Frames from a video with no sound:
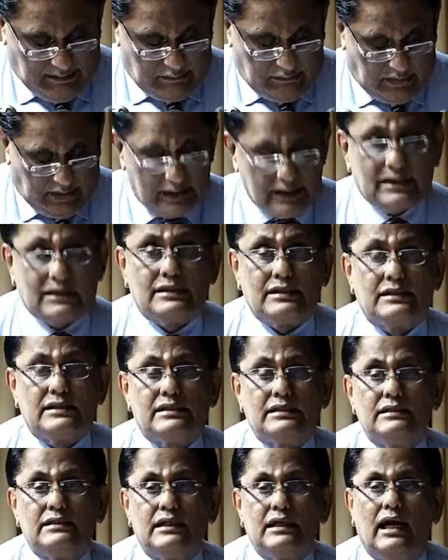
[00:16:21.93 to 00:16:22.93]

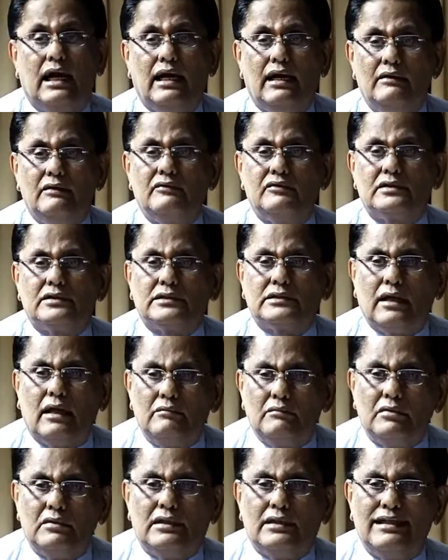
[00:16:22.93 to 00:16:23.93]
must have
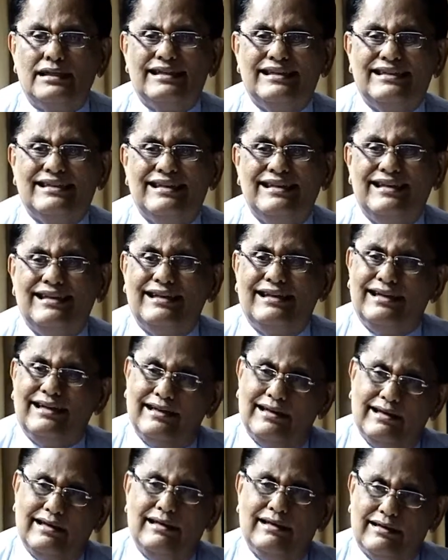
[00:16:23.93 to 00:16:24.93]
something
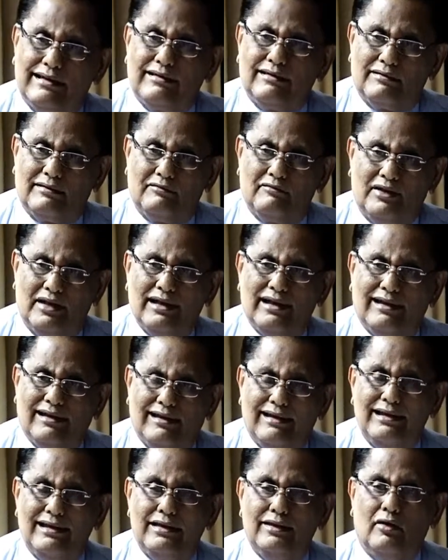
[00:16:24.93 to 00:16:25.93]
very
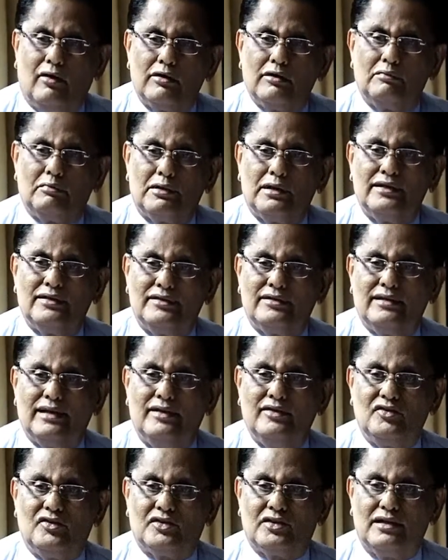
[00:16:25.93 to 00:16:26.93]
clear on
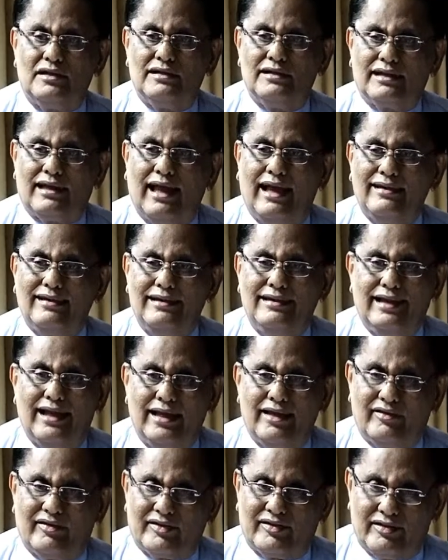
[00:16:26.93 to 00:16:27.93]
presidential
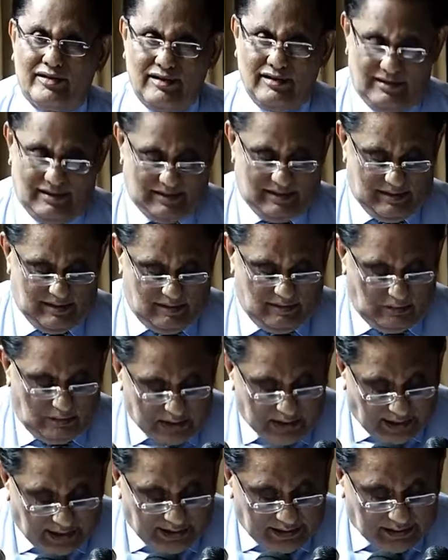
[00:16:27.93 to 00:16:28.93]
candidates. But I